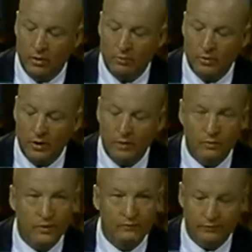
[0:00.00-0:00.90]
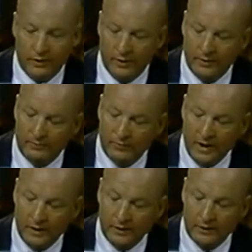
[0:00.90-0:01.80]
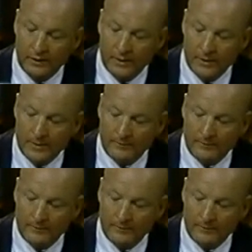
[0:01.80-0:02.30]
Oprah Winfrey. Back in,